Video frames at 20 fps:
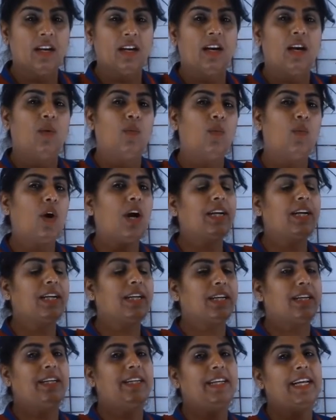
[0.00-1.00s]
What
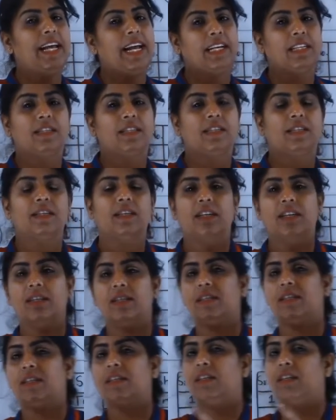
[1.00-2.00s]
next is
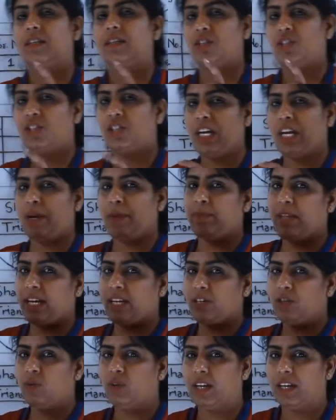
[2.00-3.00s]
the shape that
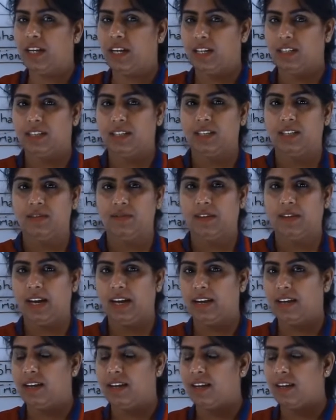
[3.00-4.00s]
you can identify?
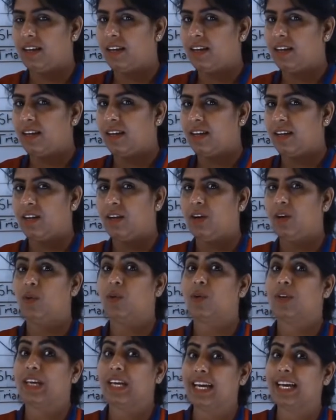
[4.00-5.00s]

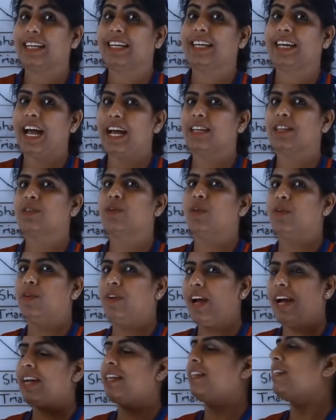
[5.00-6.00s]
Okay, yes, you're
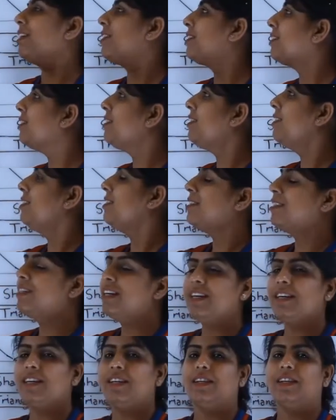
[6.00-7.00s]
right. It's a
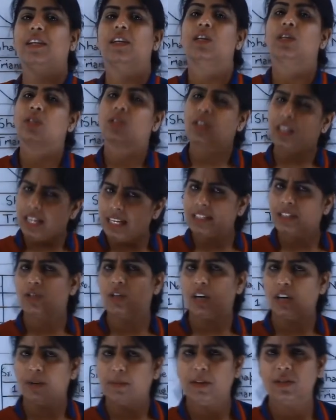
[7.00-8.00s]
circle. So, let's
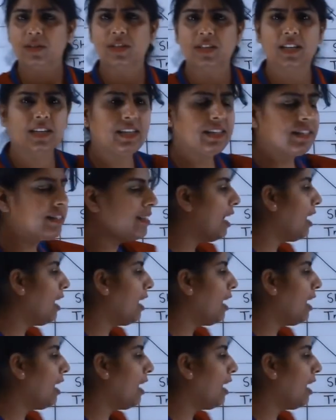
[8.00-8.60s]
talk about circles now.